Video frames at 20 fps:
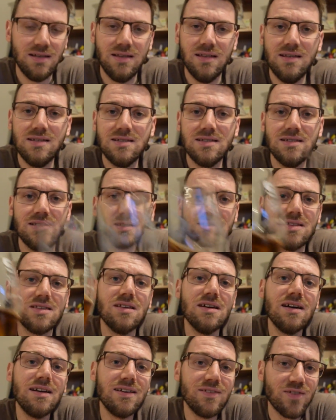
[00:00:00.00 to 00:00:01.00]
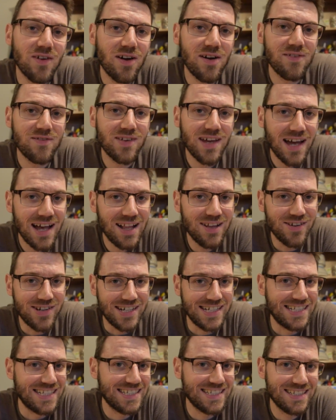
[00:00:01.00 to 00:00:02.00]
This is 35
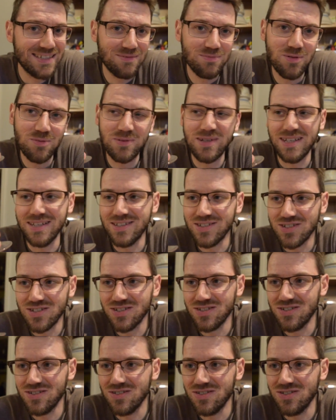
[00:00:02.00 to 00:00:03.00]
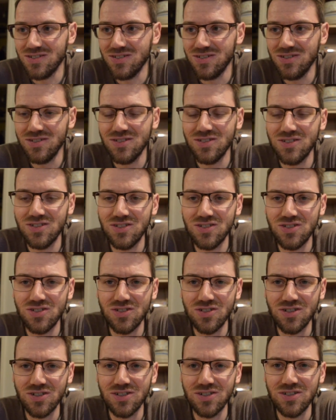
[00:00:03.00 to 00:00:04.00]
calories. Probably has
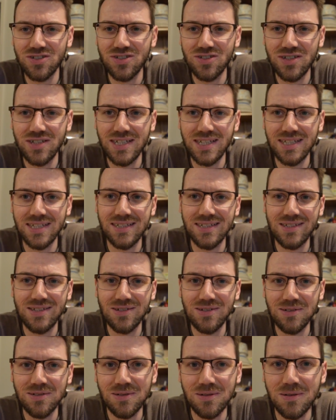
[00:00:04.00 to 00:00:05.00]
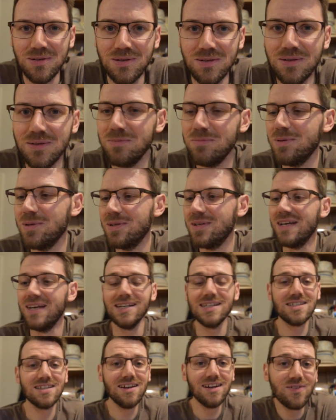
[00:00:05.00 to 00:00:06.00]
sugar in it too. But
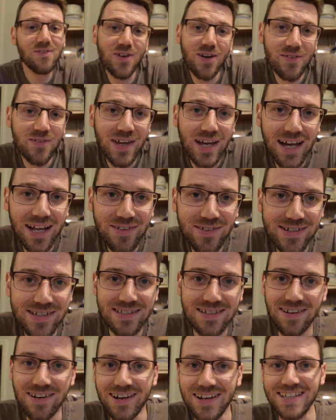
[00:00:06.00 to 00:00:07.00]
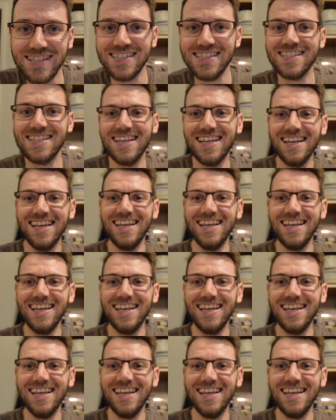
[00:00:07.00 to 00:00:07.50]
it's 35 calories, guys.